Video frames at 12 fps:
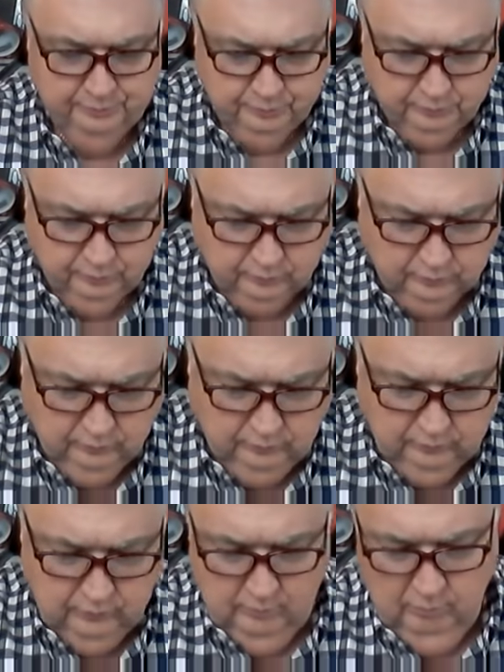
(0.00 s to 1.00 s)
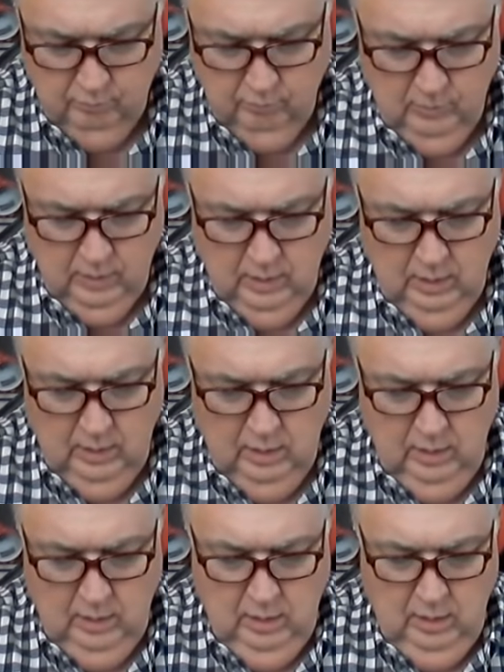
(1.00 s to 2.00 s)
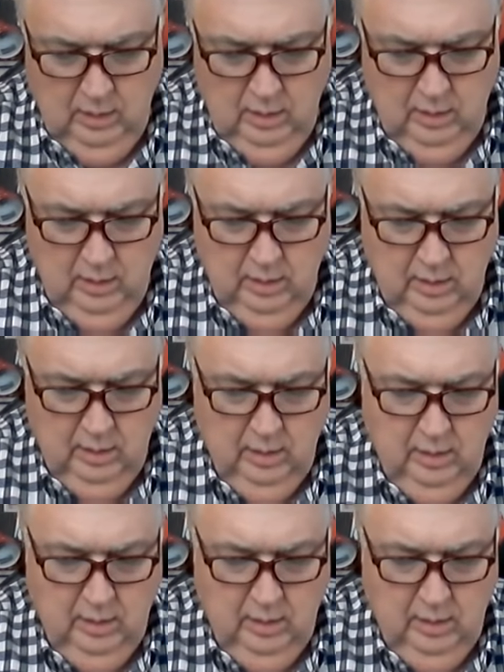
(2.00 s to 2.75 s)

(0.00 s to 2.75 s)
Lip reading: (no one is talking)